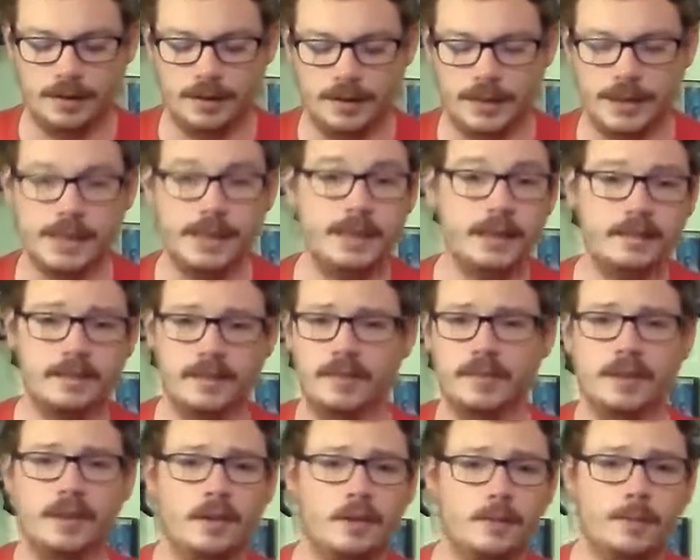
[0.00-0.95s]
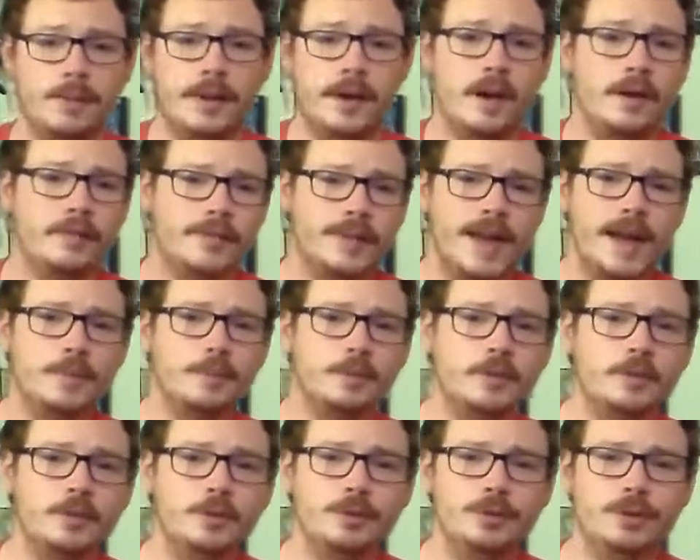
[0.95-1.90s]
He gets us into the playoffs?
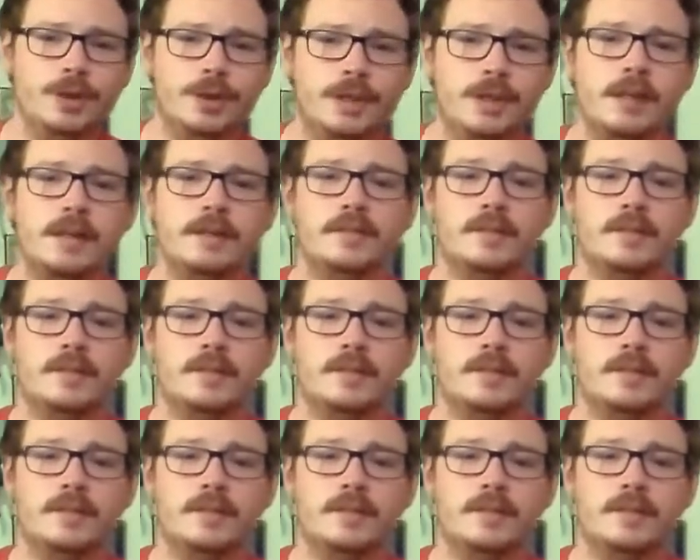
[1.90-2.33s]
Absolutely.